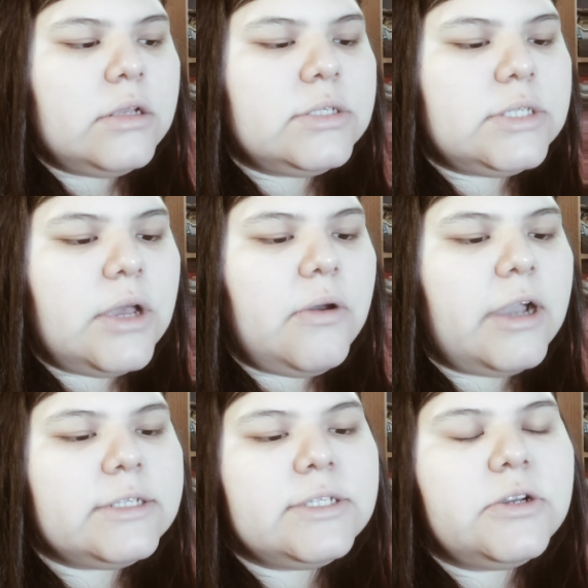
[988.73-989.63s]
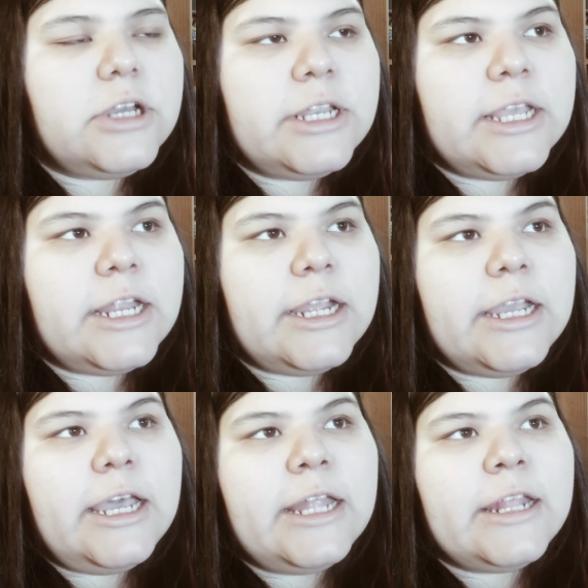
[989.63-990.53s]
So I still couldn't get
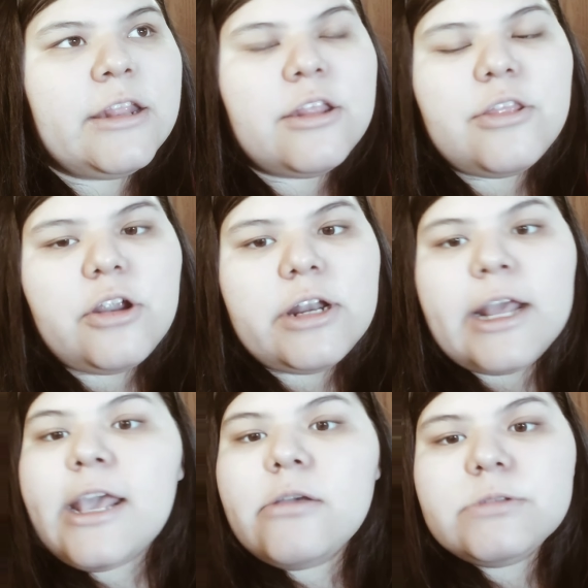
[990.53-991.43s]
it. And then the third day,